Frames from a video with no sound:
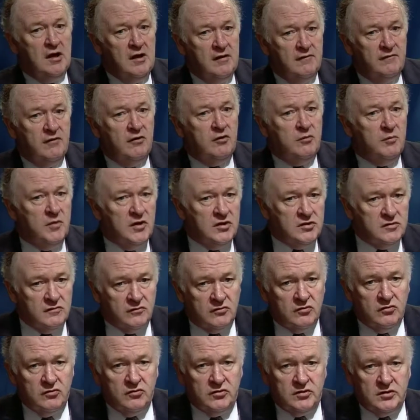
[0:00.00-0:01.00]
Very much, of
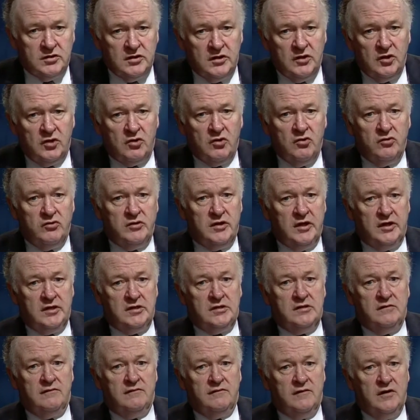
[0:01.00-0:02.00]
course, in the
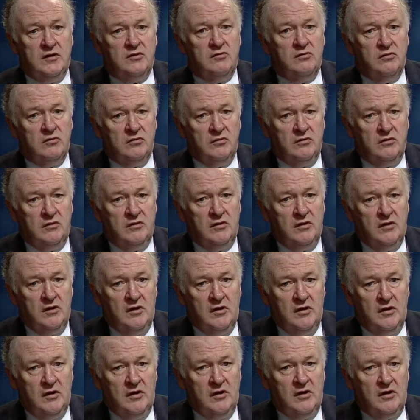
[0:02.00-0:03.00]
context of federal
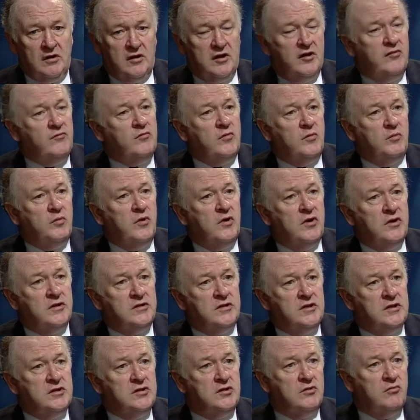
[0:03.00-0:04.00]
government
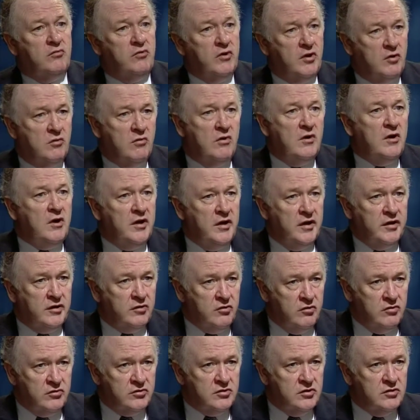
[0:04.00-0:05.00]
policies that require
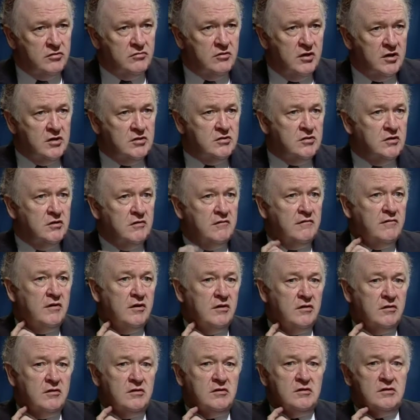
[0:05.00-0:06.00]
concentration and
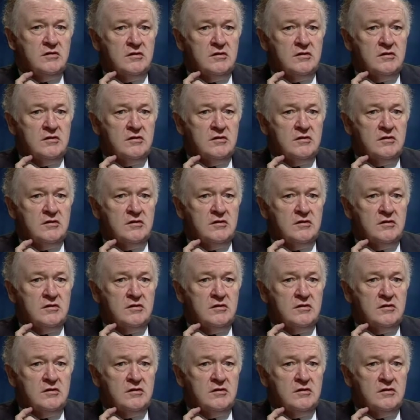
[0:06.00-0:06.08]
focus.